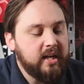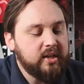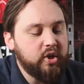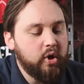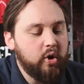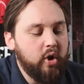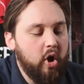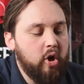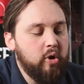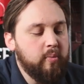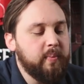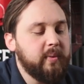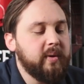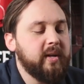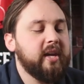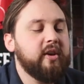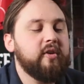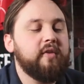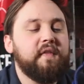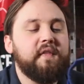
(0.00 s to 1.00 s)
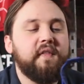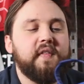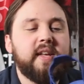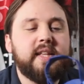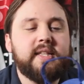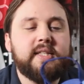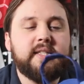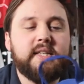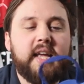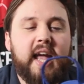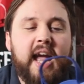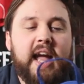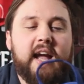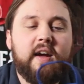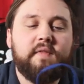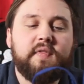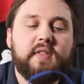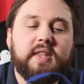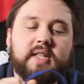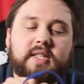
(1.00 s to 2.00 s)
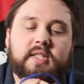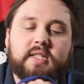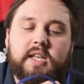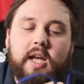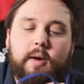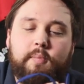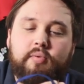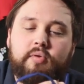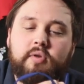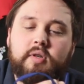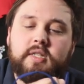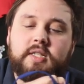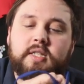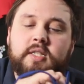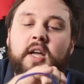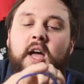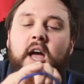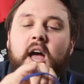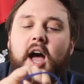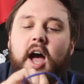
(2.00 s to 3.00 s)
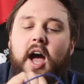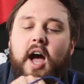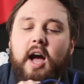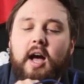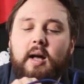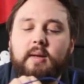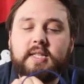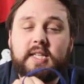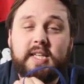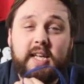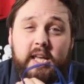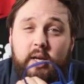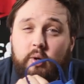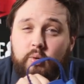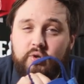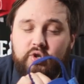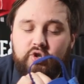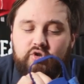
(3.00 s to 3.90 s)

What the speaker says: So open heel fins have this separate sort of heel